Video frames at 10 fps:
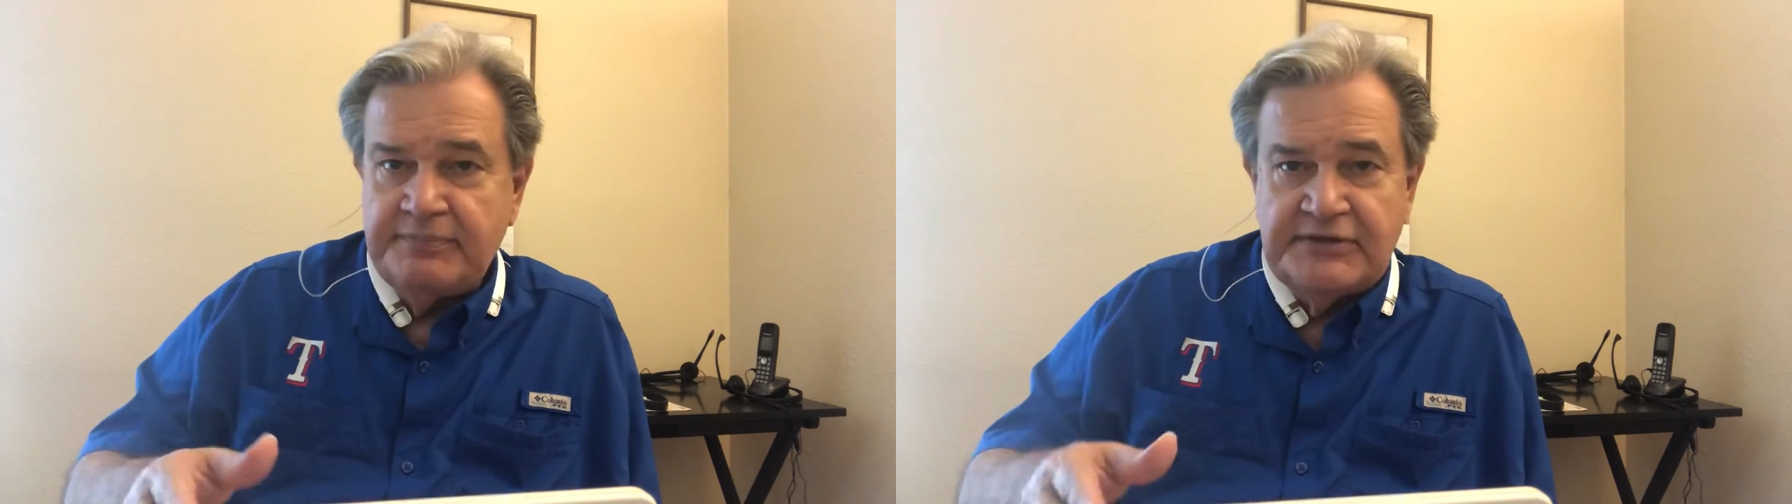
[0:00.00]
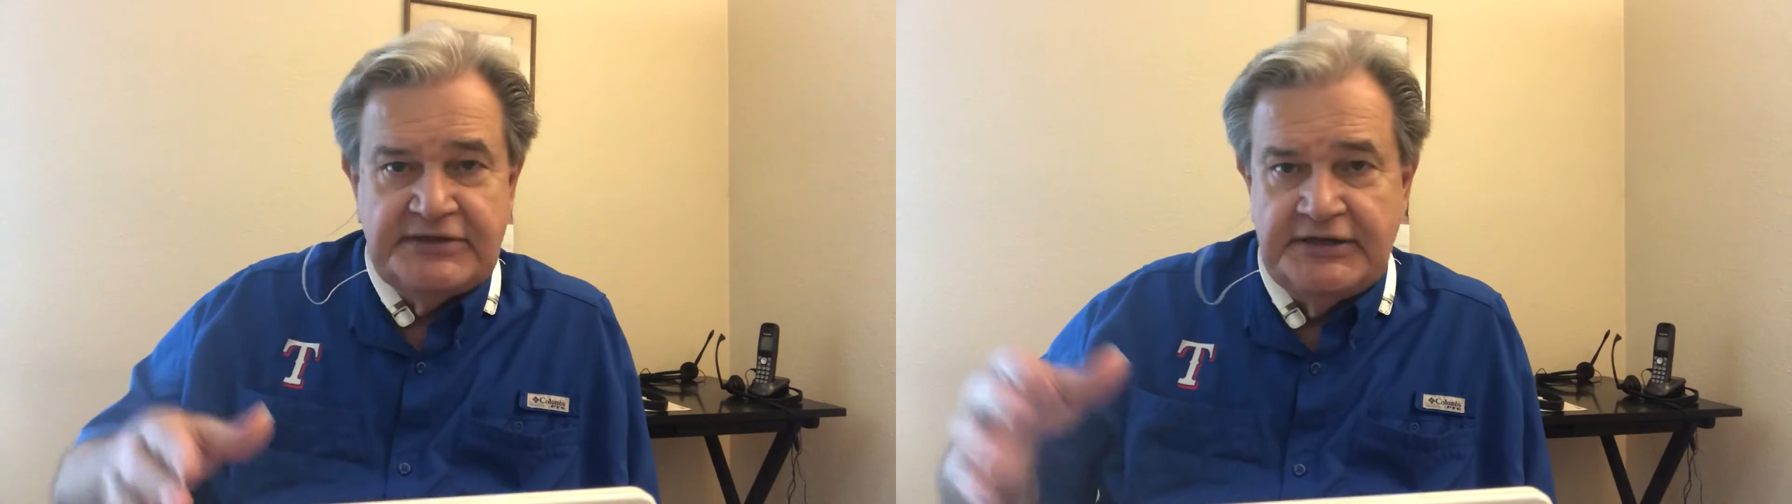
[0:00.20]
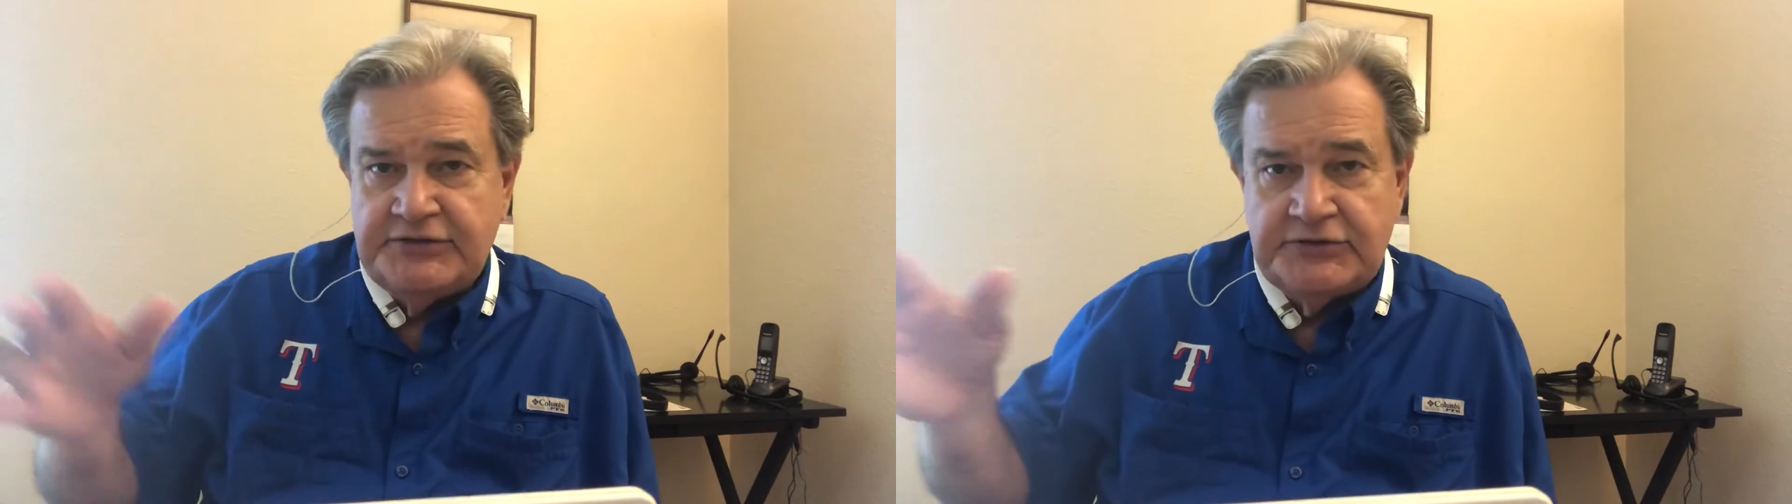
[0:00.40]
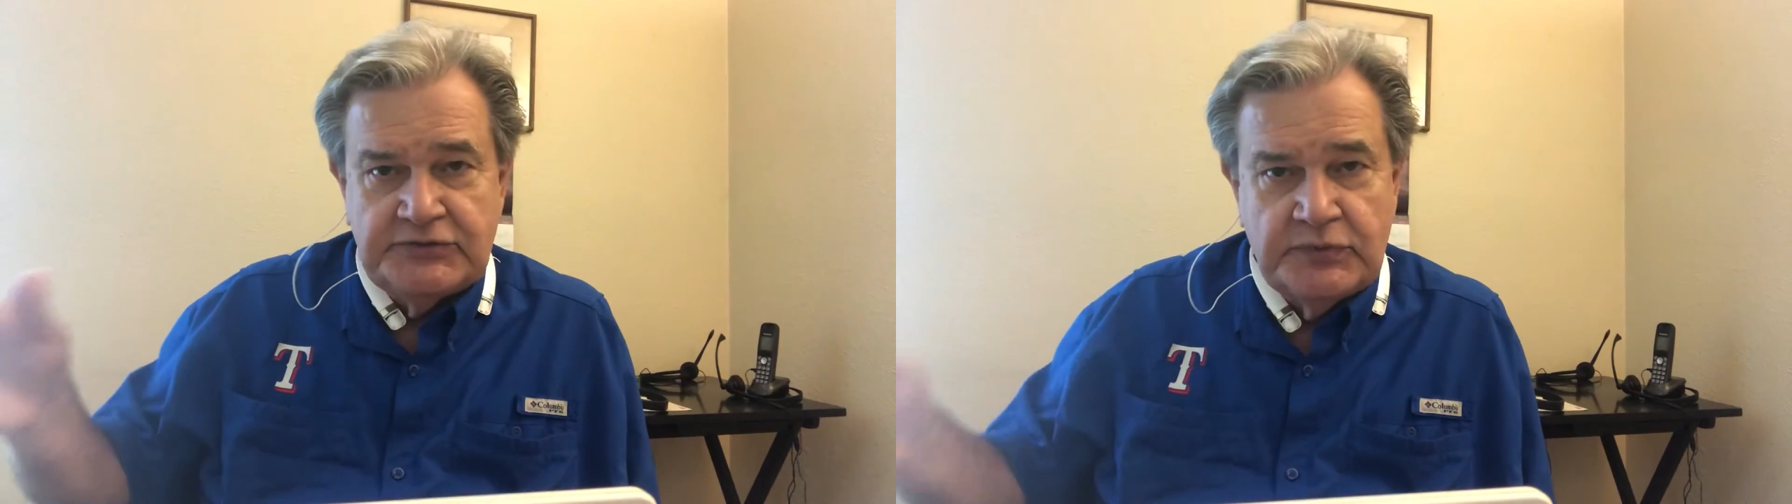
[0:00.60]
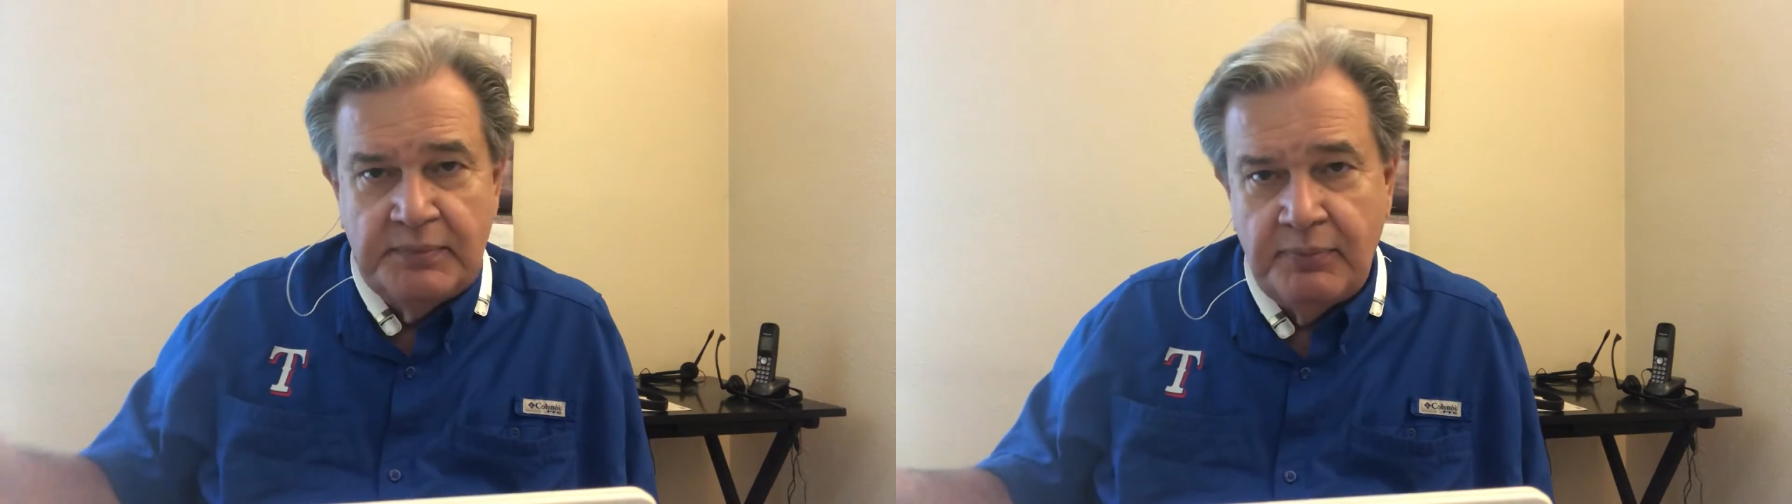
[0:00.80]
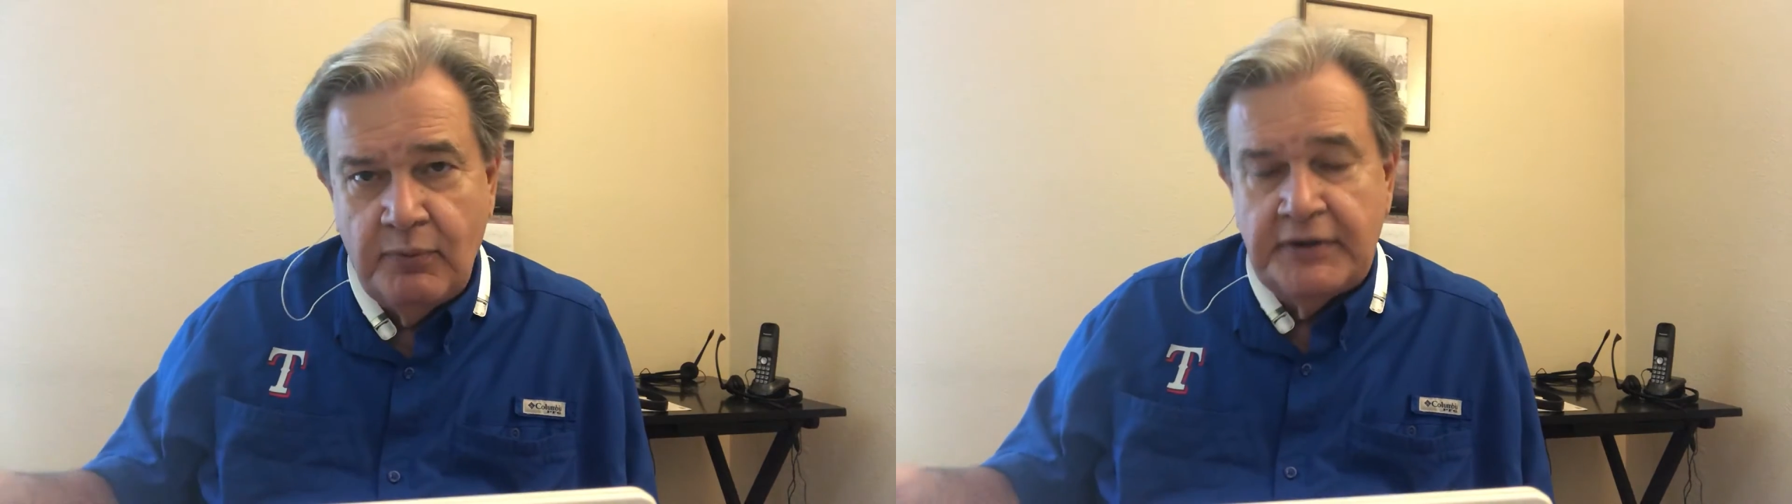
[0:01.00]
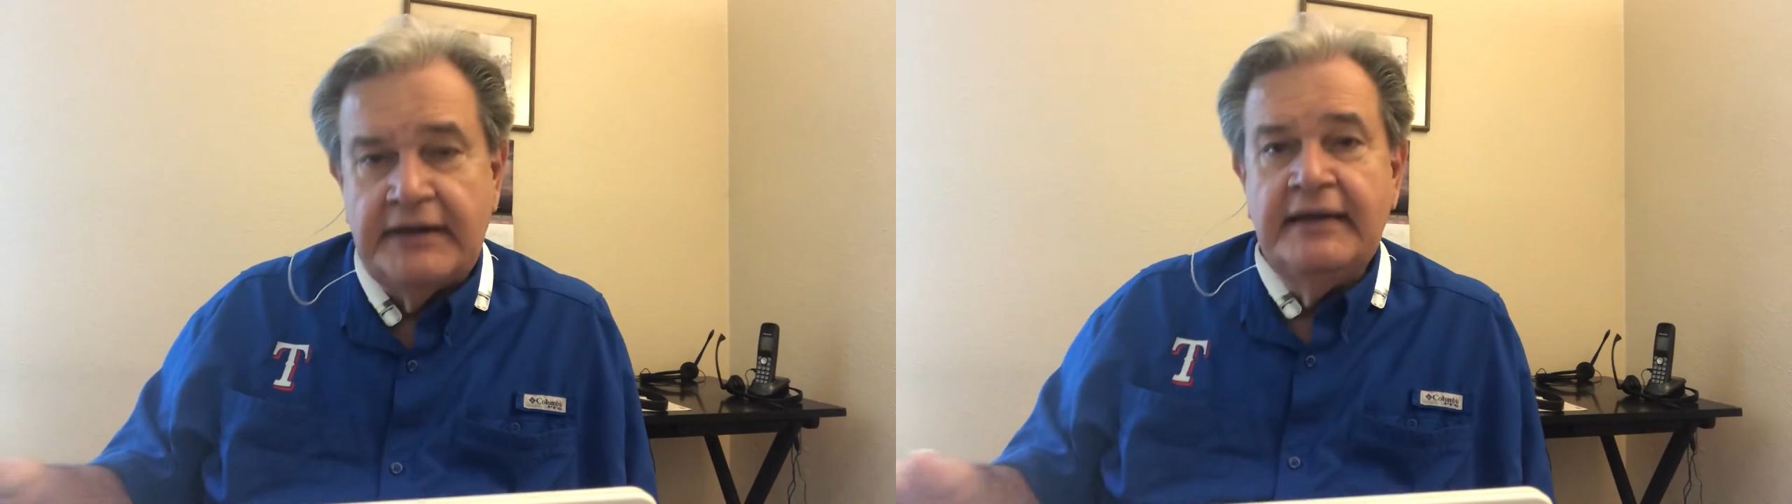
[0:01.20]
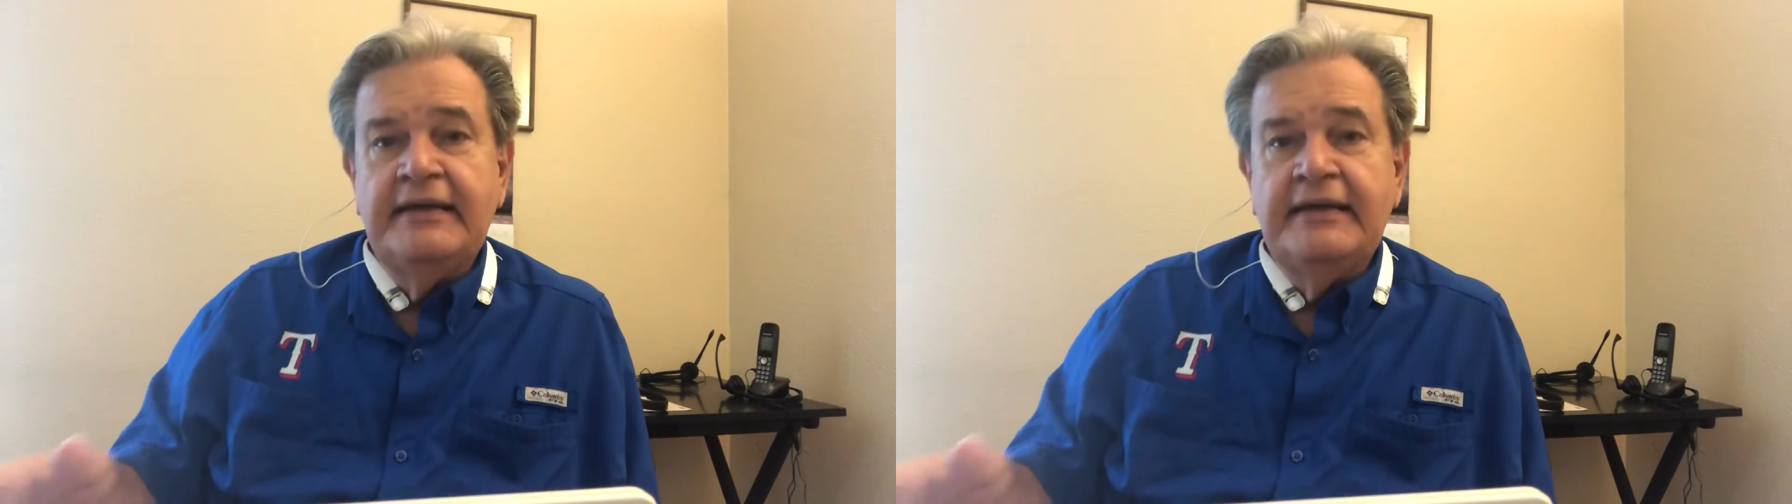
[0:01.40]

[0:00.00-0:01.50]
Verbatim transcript: procedures report